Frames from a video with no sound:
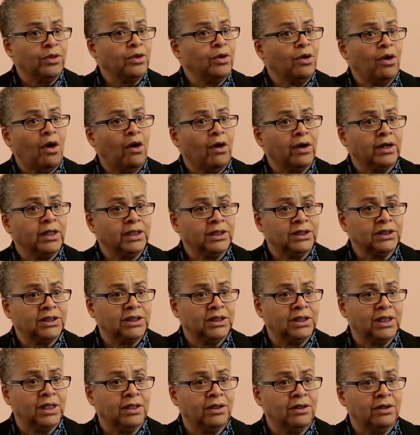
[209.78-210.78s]
artists
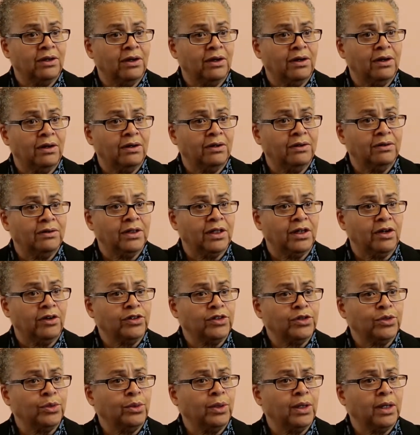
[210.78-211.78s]
that are
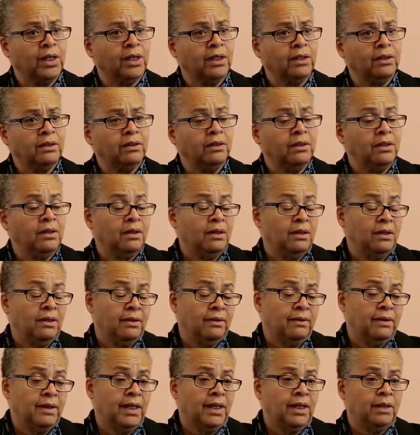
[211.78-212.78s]
touring
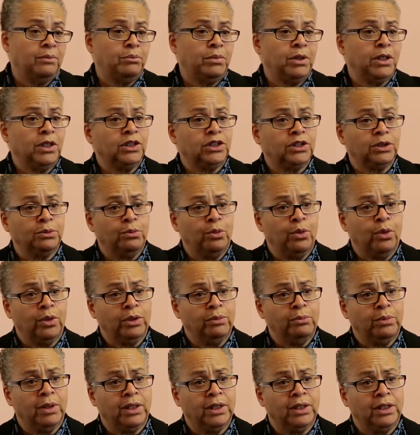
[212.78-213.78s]
and being
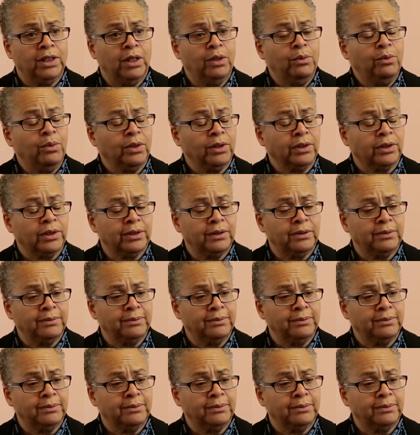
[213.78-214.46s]
supported by the network.